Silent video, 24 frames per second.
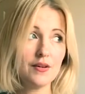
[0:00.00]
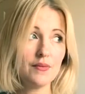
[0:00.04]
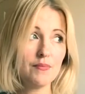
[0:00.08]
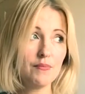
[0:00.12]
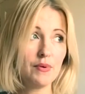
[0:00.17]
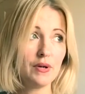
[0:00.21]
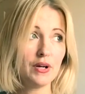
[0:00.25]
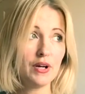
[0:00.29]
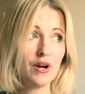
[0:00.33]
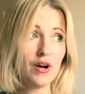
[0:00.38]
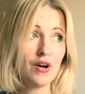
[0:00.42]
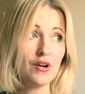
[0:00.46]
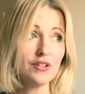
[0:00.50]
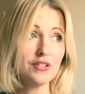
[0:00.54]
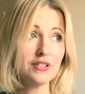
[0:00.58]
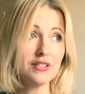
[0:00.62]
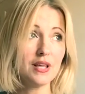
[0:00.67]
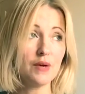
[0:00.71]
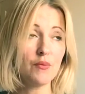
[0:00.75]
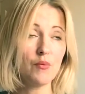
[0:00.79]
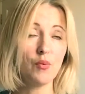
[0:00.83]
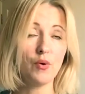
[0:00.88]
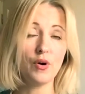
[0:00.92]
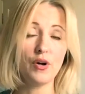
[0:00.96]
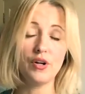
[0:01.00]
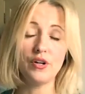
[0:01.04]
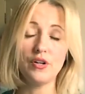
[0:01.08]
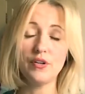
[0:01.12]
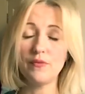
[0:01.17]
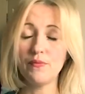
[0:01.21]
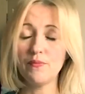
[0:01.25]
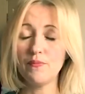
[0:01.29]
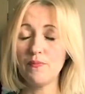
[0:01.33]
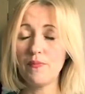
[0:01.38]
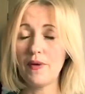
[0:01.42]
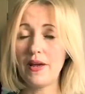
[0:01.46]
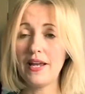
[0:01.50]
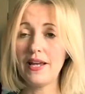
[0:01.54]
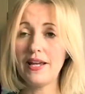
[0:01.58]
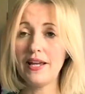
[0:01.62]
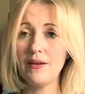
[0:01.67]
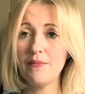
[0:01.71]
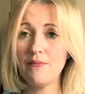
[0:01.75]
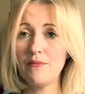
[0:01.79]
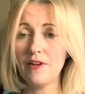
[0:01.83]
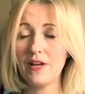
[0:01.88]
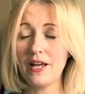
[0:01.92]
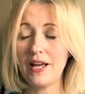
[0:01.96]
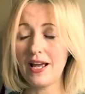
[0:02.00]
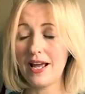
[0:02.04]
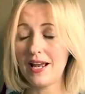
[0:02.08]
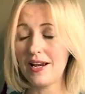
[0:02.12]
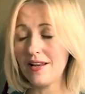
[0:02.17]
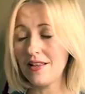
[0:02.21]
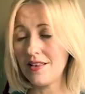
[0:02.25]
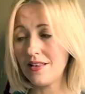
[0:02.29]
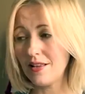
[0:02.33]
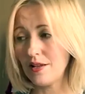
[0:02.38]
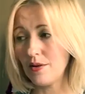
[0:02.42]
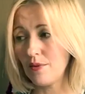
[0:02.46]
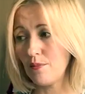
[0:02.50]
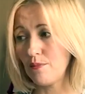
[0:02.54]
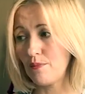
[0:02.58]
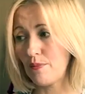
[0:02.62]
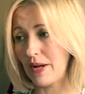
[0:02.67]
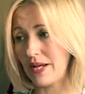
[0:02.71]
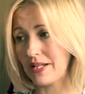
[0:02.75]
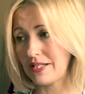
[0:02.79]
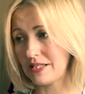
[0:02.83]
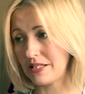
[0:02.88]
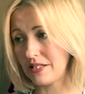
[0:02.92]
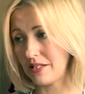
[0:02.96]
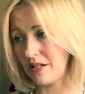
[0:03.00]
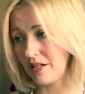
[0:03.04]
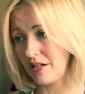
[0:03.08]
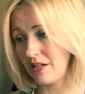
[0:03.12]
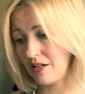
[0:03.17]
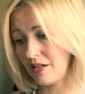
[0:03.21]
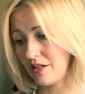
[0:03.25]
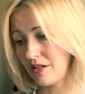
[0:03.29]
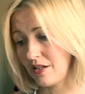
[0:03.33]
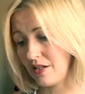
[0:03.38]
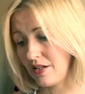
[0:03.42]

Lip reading: because they weren't making anything better.